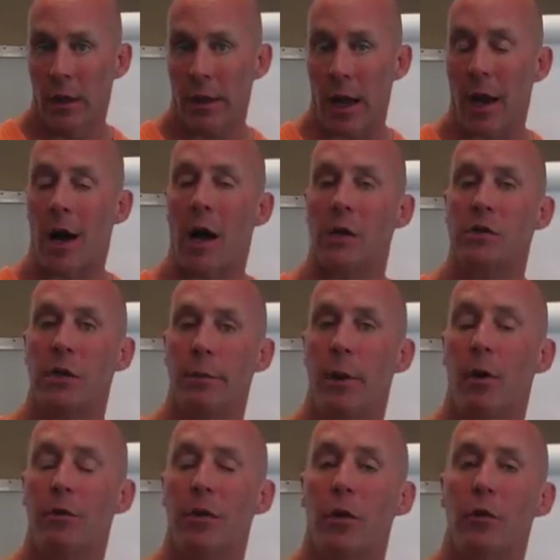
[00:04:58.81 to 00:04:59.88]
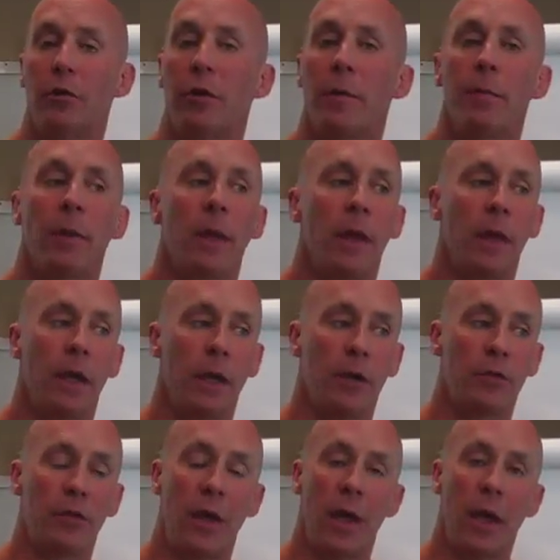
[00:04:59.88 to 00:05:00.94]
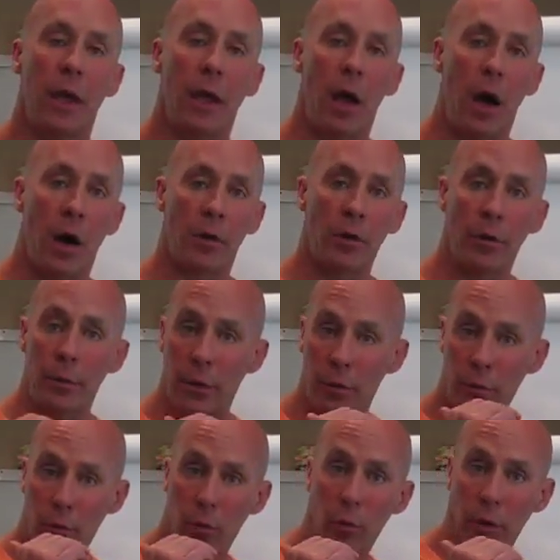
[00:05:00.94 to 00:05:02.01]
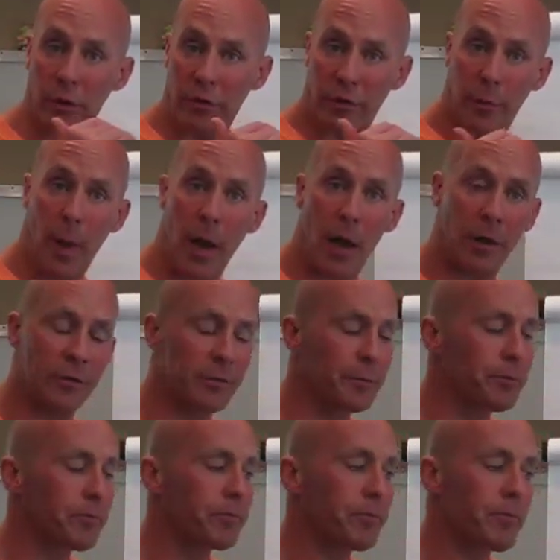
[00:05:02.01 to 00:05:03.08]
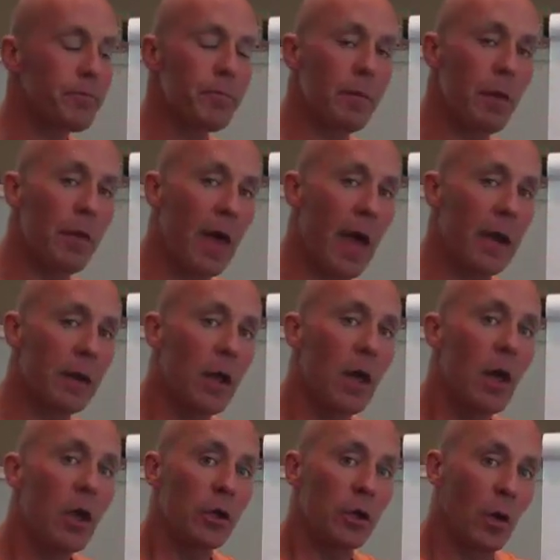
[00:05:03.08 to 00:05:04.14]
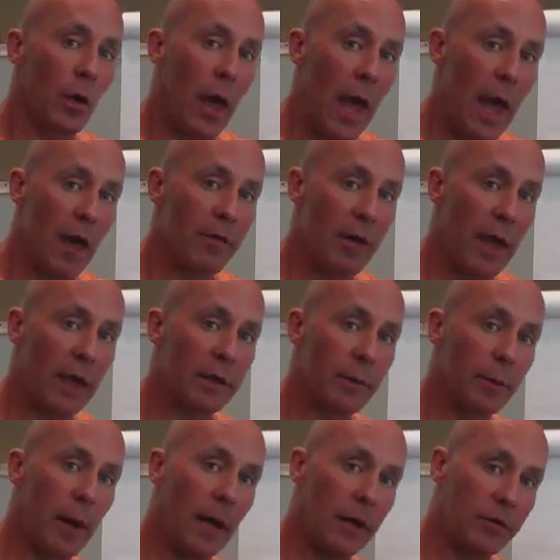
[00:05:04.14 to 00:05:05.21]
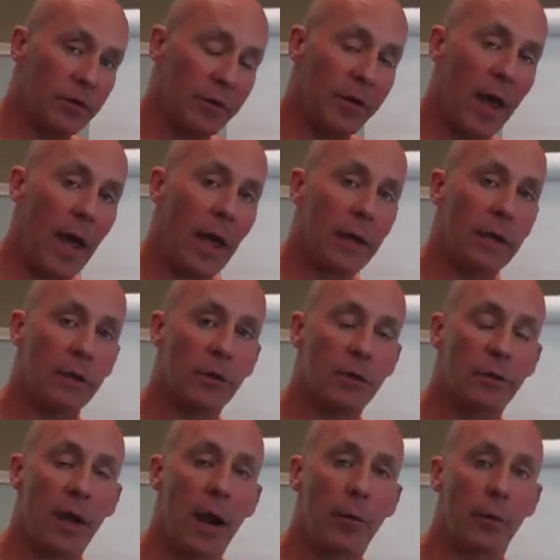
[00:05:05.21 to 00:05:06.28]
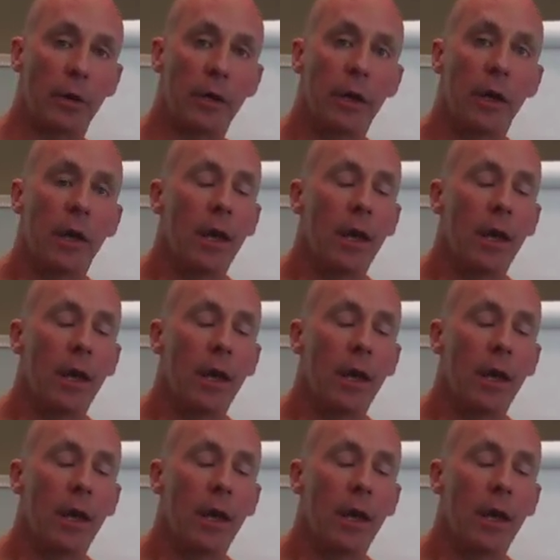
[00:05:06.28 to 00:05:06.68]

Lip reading: Now, Hashimoto's is a autoimmune response that you'll have antibodies attacking your thyroid.